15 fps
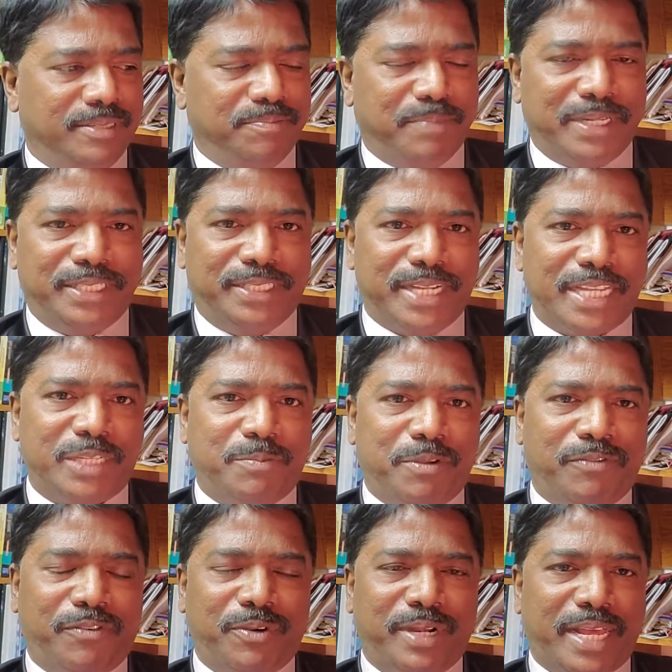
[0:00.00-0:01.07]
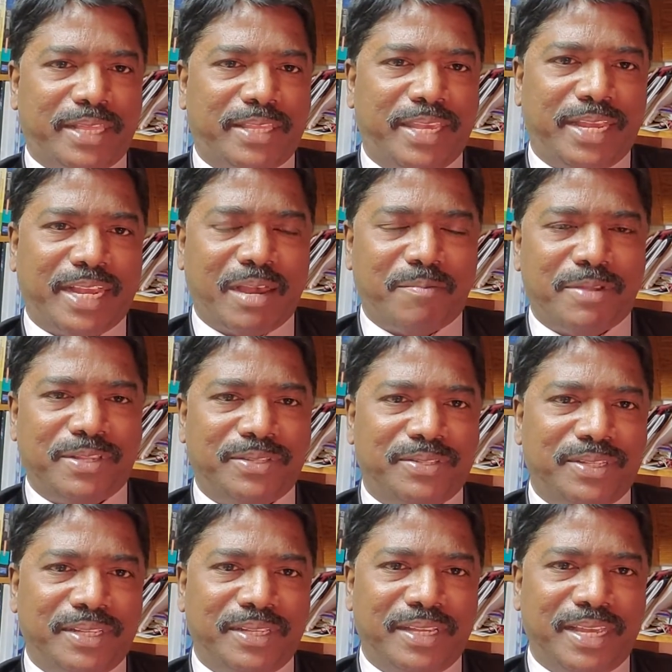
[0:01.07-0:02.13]
but just before death he
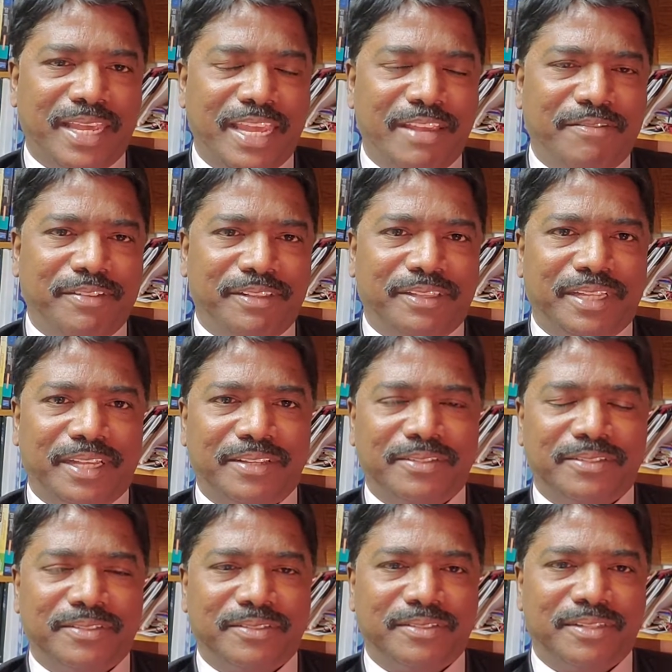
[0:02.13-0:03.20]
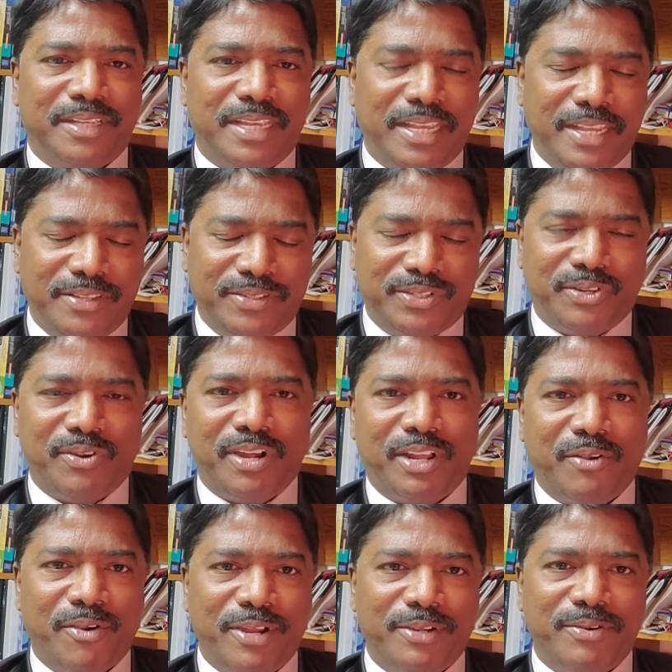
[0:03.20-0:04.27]
commits evil things, he's surely
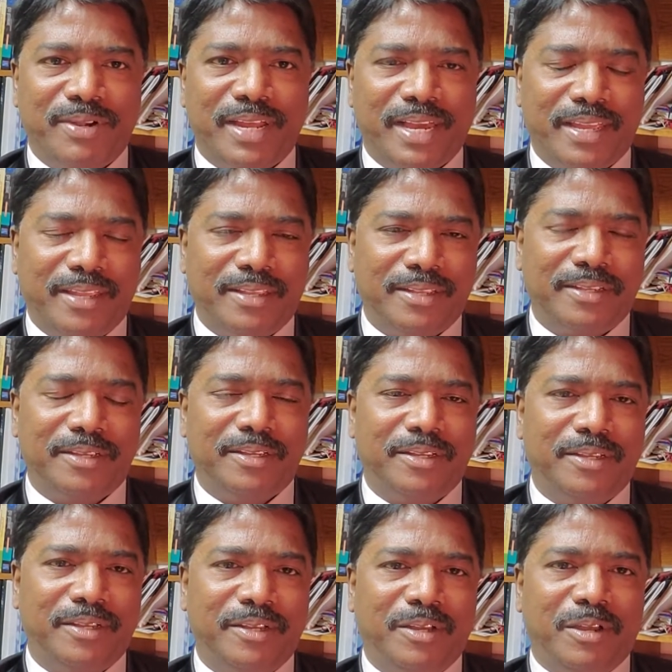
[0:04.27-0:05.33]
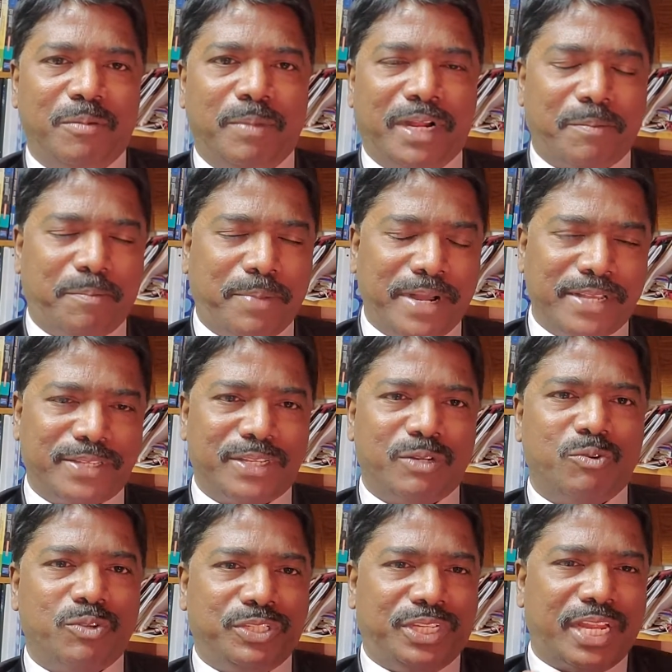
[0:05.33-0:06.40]
going to die. But a person
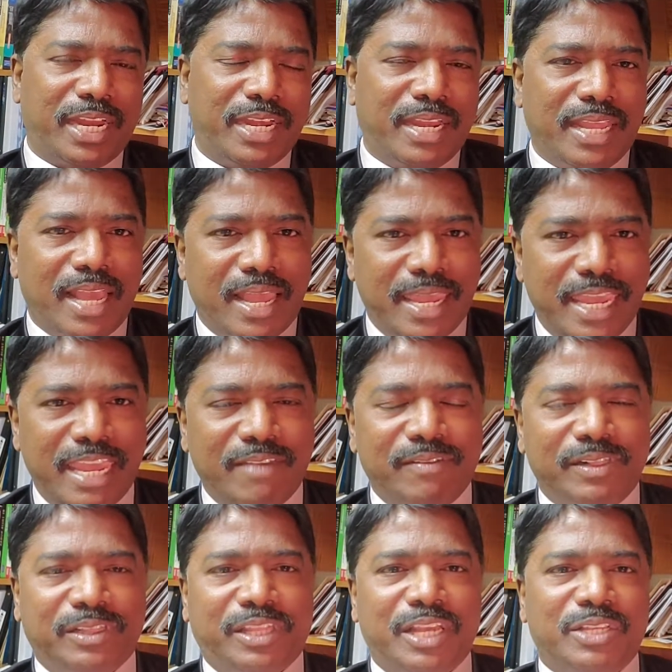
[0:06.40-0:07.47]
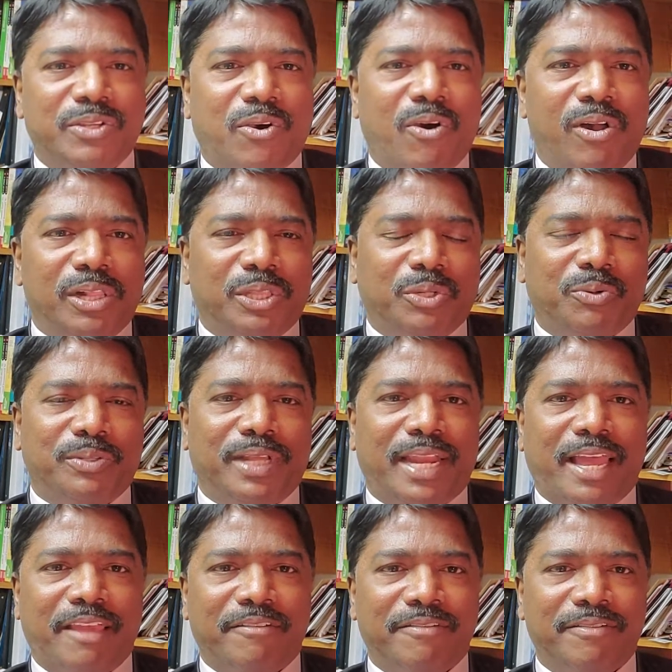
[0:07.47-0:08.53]
who has done evil things all through the
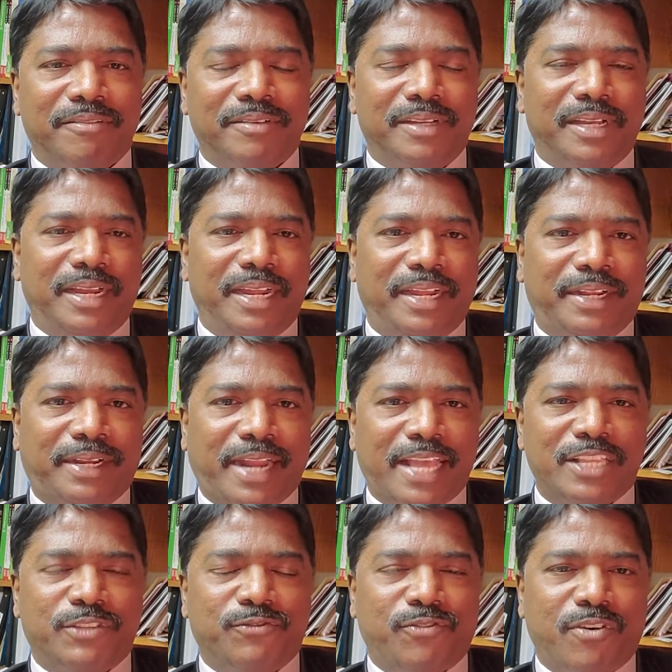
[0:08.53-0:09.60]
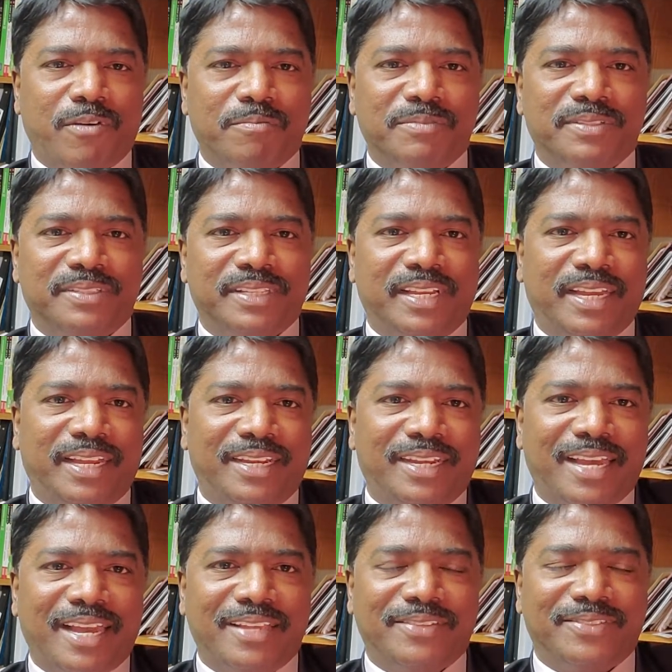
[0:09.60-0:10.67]
life, transforms and
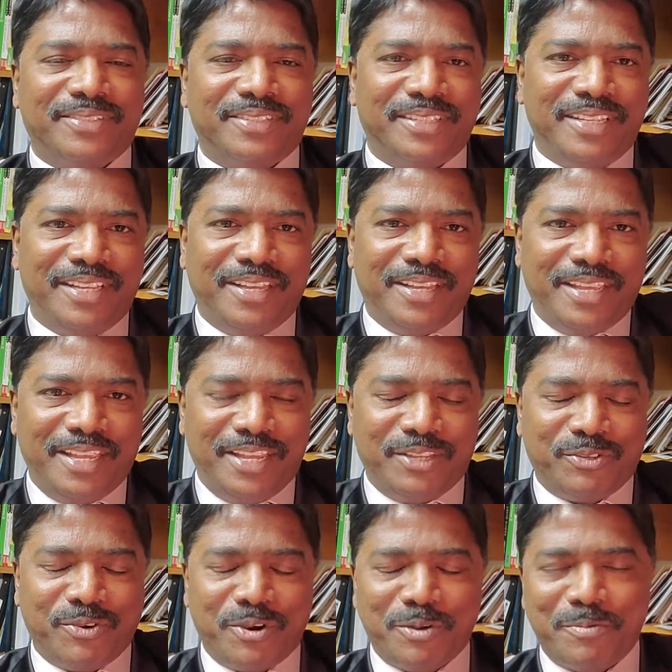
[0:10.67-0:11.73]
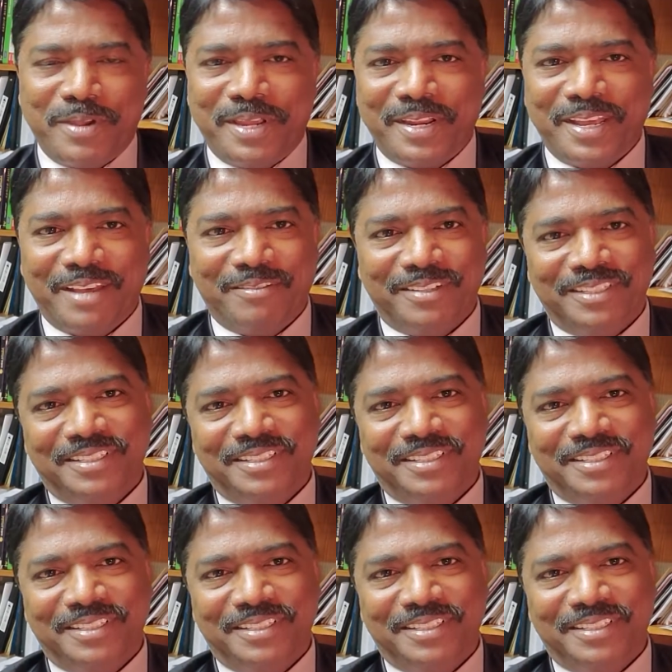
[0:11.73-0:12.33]
dies, he's going to be in heaven.